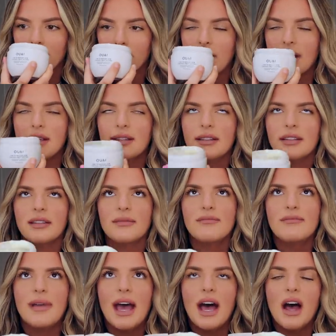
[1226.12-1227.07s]
The
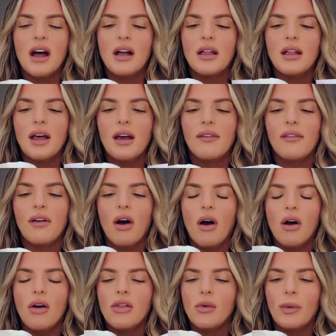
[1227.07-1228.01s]
smell of
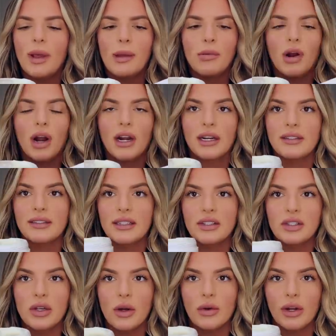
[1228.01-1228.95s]
all the Ouai products
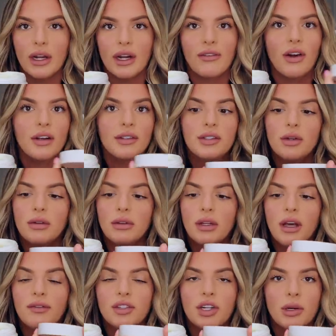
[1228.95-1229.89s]
is so good. I've also
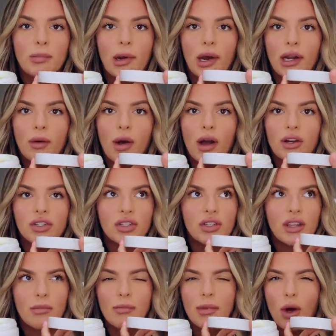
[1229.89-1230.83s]
loved her body
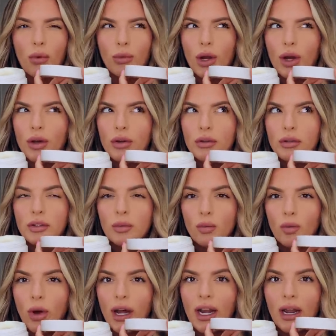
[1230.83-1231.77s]
wash, the Melrose
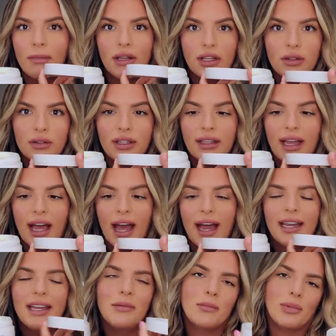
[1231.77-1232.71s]
one. I've been using
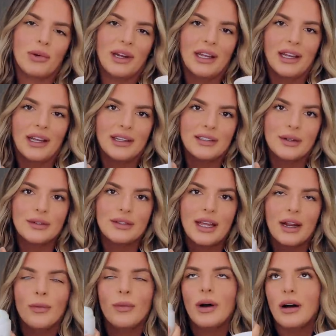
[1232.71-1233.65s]
that. I didn't bring it because I was
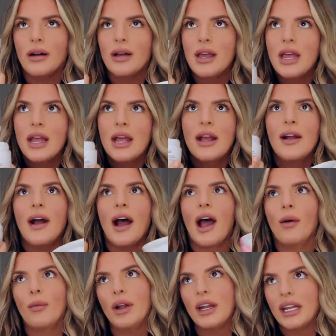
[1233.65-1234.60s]
like, well,
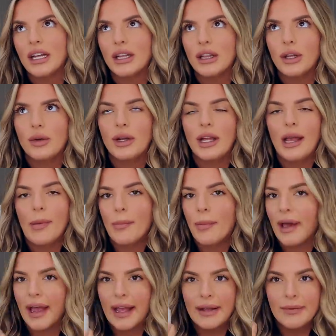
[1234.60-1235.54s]
I want to include it,
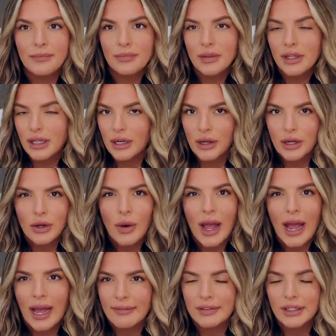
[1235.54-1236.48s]
but you know, you don't
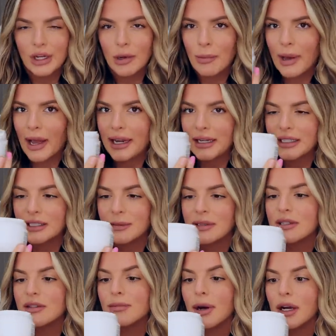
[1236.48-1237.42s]
have to go buy an
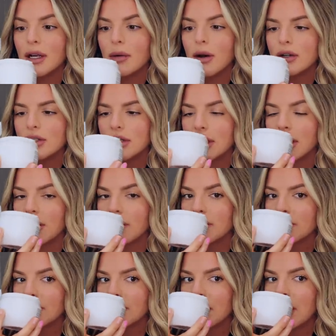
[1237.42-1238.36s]
expensive body wash, you
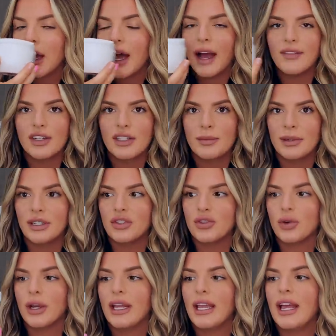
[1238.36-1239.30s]
know? I've just been
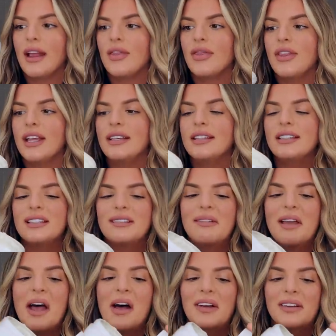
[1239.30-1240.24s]
enjoying it. This
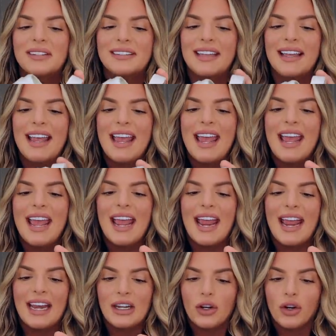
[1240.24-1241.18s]
smells
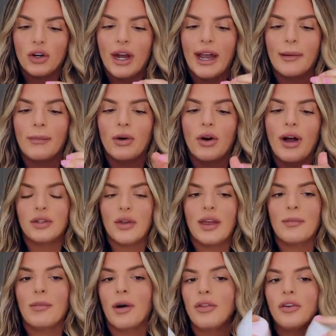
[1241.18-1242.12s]
incredible. So
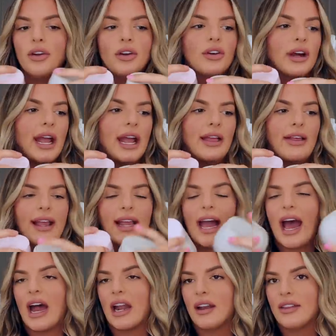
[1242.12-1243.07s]
they both are great, like
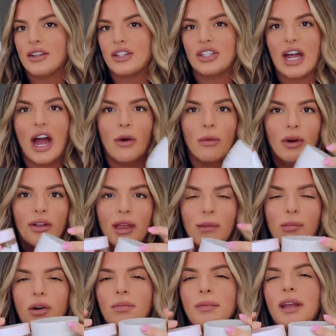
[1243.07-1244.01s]
out of the shower. They
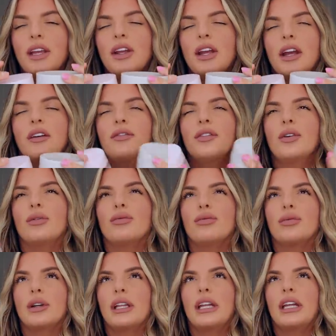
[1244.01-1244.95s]
both make your hair feel
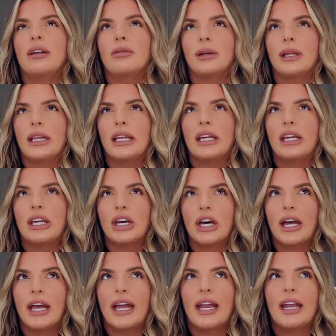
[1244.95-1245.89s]
really, really
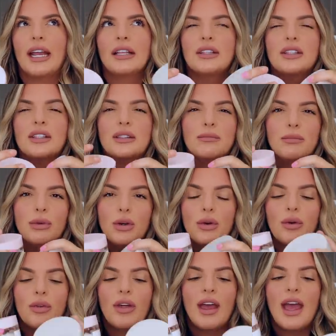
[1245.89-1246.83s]
good,
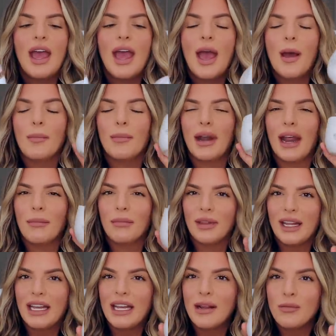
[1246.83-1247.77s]
smooth. But I'm
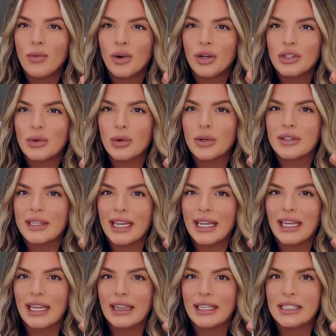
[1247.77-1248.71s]
leaning more towards
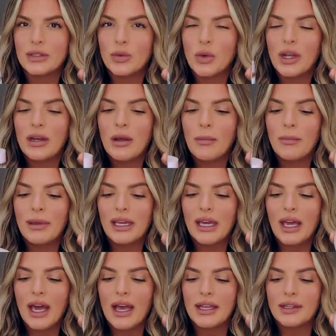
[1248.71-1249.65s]
liking this one
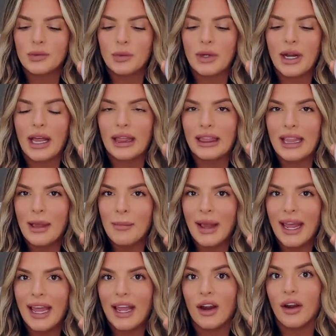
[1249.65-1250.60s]
because when I let
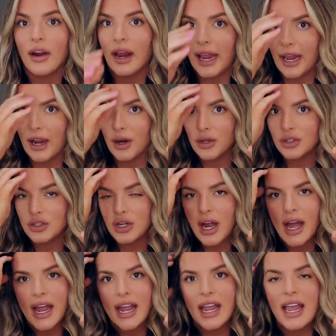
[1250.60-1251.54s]
my hair air
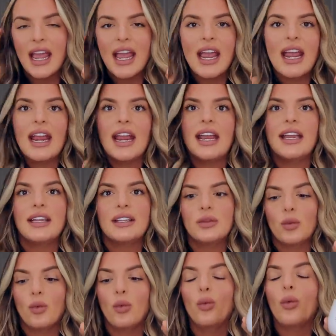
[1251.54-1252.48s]
dry, it
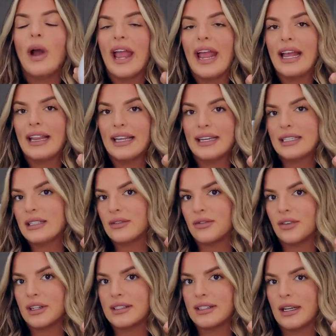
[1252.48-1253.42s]
is way less
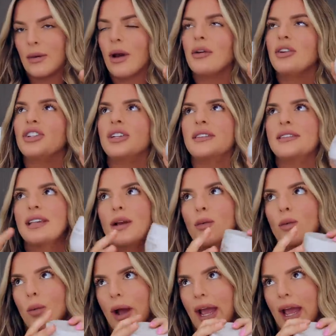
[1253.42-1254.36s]
frizzy. I shouldn't say
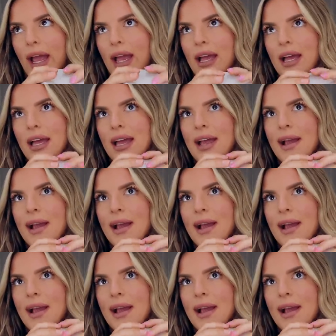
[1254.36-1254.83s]
way.